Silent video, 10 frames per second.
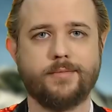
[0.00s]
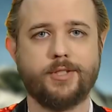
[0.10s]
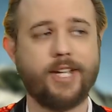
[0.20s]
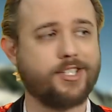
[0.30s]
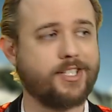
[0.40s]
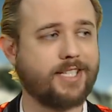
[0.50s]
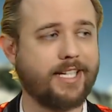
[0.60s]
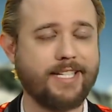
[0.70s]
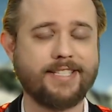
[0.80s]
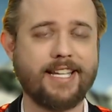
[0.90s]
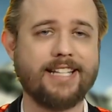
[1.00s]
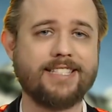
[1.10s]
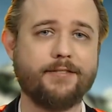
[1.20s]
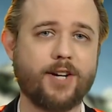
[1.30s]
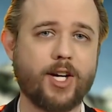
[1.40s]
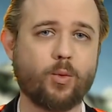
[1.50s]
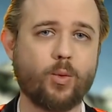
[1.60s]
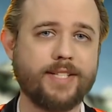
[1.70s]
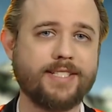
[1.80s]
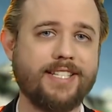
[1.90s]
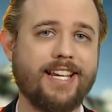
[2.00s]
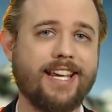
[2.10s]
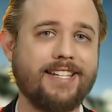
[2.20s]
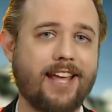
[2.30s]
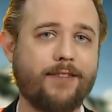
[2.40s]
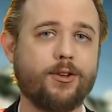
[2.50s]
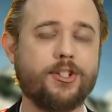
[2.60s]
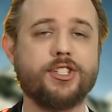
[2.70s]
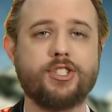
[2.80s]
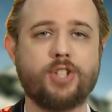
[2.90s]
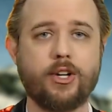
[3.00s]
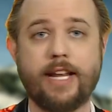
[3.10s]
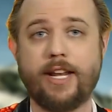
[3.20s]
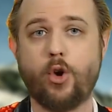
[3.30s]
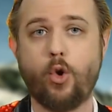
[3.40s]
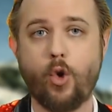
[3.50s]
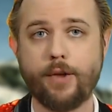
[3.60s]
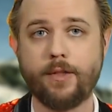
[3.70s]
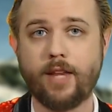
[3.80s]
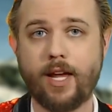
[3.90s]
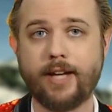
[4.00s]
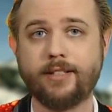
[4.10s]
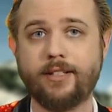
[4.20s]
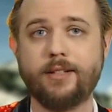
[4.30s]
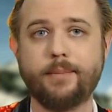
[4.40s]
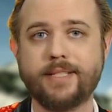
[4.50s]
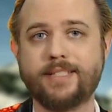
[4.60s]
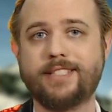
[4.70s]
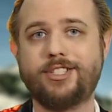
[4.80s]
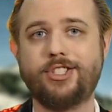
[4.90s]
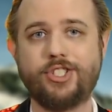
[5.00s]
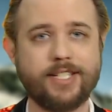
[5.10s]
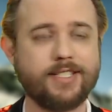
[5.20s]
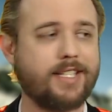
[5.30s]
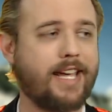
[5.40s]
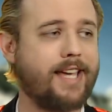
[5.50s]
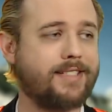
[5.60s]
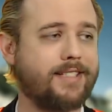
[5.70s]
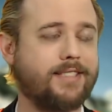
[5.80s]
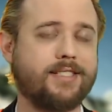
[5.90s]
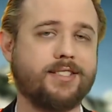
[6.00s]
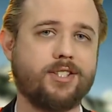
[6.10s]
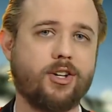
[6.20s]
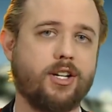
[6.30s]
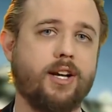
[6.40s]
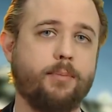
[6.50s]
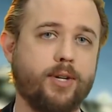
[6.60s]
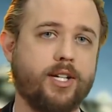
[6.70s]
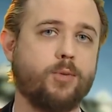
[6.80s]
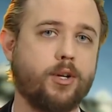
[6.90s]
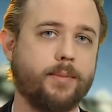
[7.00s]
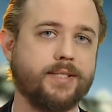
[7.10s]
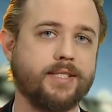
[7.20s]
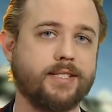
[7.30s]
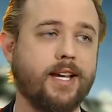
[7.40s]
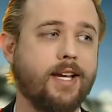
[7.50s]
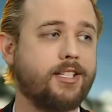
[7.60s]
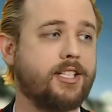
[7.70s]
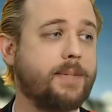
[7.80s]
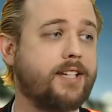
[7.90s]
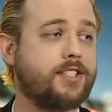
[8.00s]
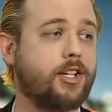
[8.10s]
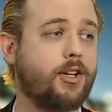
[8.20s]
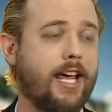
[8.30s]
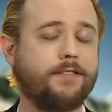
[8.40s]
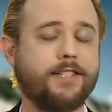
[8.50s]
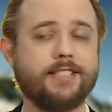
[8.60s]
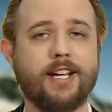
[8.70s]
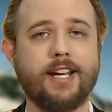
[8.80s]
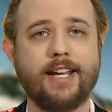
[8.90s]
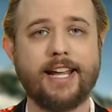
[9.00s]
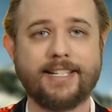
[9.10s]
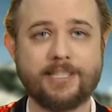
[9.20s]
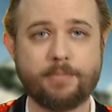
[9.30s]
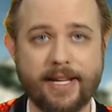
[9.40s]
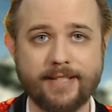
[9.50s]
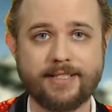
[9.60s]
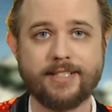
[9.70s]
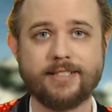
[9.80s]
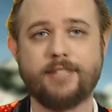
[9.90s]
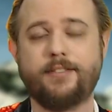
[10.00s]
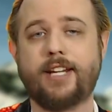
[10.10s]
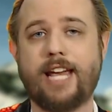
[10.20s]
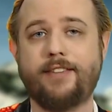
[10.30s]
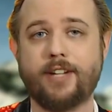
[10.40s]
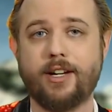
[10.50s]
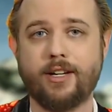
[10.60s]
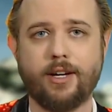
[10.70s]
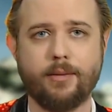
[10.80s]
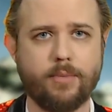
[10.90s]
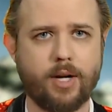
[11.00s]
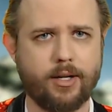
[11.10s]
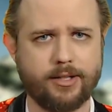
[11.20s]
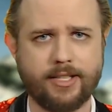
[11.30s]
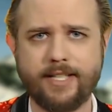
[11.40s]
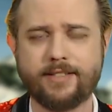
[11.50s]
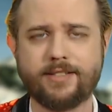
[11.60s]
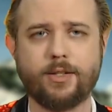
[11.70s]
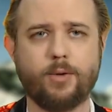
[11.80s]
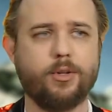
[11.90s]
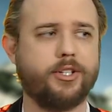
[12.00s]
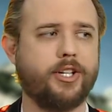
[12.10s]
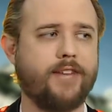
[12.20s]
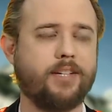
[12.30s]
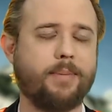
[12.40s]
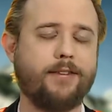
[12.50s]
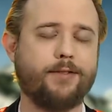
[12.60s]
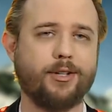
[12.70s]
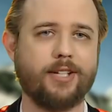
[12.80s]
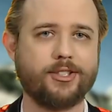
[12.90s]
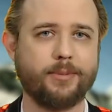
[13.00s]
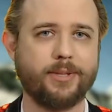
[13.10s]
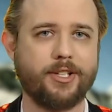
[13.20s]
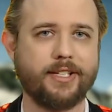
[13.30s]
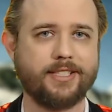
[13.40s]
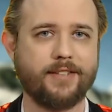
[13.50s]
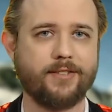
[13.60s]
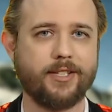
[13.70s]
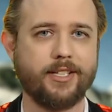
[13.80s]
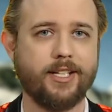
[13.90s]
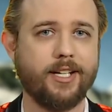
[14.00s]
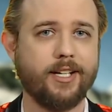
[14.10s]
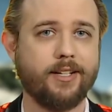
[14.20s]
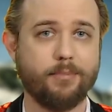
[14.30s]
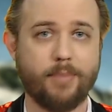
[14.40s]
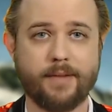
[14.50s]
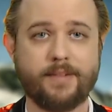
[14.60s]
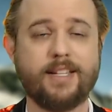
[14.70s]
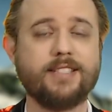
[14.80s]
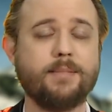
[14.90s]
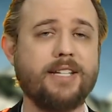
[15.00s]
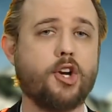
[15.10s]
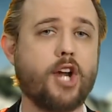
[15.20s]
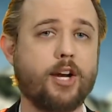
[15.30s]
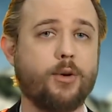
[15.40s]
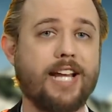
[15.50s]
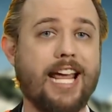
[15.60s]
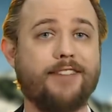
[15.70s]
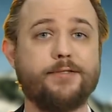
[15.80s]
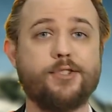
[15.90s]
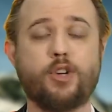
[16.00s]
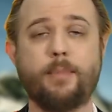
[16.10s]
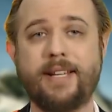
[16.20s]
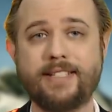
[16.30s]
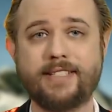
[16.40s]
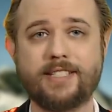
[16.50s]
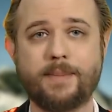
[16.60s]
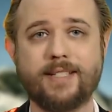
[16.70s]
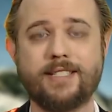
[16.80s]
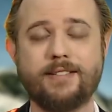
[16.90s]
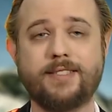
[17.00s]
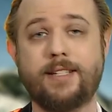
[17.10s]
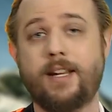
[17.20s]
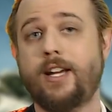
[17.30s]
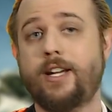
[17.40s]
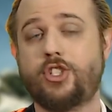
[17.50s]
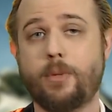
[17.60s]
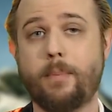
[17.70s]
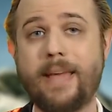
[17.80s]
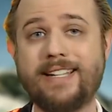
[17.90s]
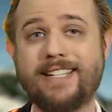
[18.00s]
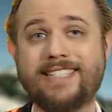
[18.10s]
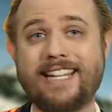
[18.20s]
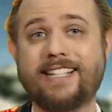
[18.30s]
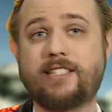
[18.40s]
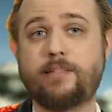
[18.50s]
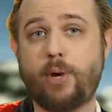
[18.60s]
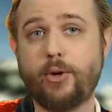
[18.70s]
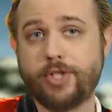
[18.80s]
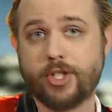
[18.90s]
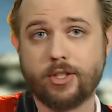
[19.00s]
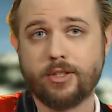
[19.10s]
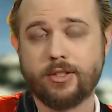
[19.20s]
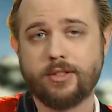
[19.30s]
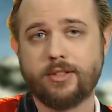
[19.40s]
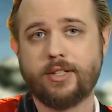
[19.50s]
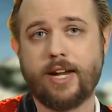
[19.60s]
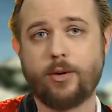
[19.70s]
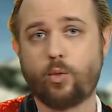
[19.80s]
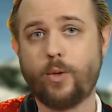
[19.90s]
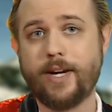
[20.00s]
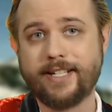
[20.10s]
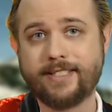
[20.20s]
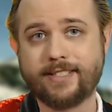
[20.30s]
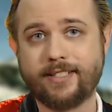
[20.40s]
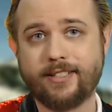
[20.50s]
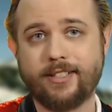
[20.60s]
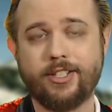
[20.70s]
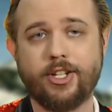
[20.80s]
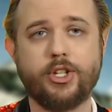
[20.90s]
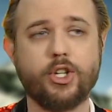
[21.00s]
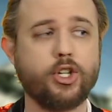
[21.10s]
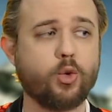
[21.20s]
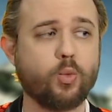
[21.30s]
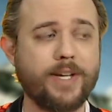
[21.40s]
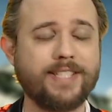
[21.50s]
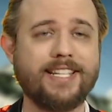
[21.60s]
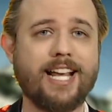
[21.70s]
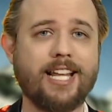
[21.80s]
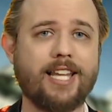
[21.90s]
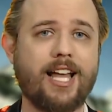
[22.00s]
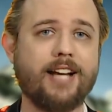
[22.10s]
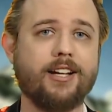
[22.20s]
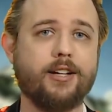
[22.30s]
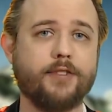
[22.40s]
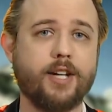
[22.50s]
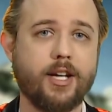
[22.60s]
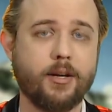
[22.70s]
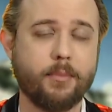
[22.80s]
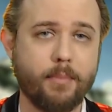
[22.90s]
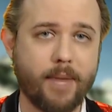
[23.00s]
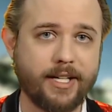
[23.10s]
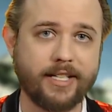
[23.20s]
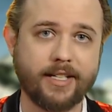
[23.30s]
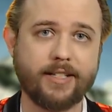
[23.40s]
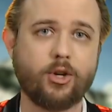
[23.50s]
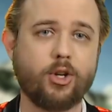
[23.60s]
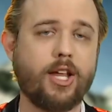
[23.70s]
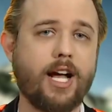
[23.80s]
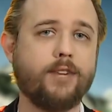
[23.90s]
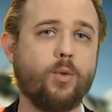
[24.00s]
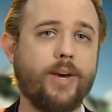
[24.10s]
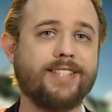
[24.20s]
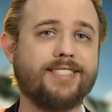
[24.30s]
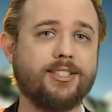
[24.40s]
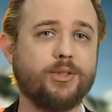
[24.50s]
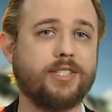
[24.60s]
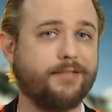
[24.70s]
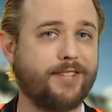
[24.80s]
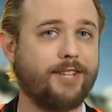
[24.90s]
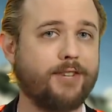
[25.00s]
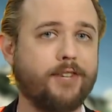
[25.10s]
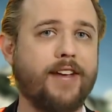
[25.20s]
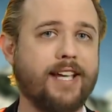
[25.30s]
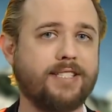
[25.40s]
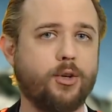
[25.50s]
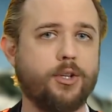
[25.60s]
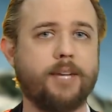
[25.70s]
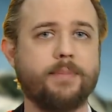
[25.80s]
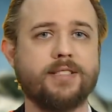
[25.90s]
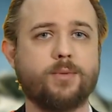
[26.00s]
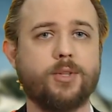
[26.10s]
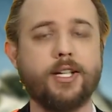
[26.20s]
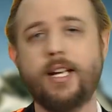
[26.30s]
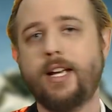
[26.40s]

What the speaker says: So yeah, just like he said, it's a very risky endeavor to start an online business just as it is to start a brick and mortar business. Just because you don't have these expenses of like having a lease or you know having to pay for your electrical bill and all that stuff every month doesn't mean you're not going to have tremendous expenses, tremendous exposure and risk. You know, you're risking a lot of money and there are a lot of ways to lose it very, very fast in the online business world.